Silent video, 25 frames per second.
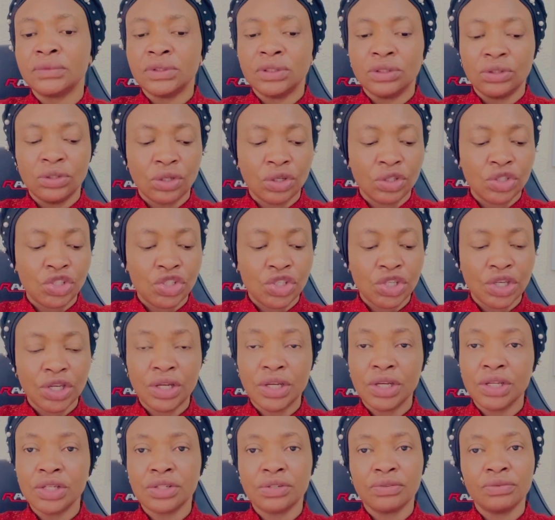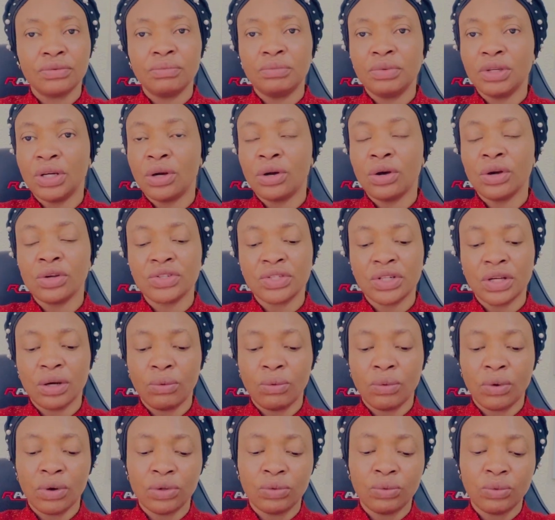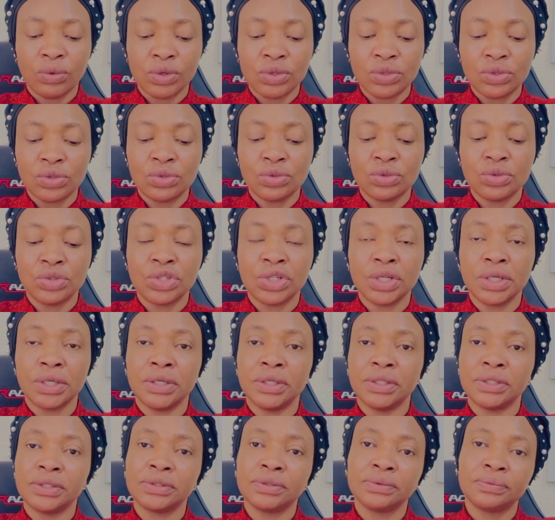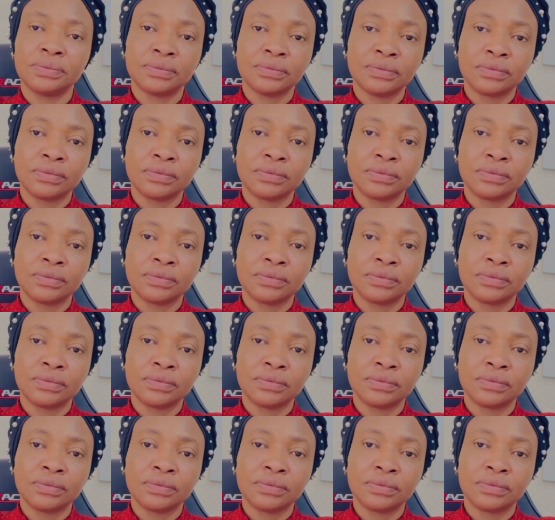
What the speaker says: Don't change because the world wants you to change.